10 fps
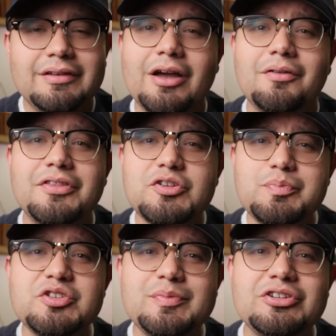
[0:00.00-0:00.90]
Now, this
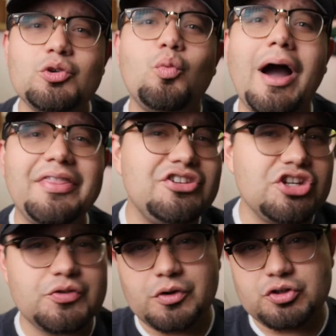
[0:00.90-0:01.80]
brings me to why the
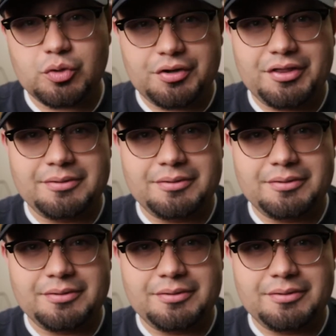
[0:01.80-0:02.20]
GH4 is worth it.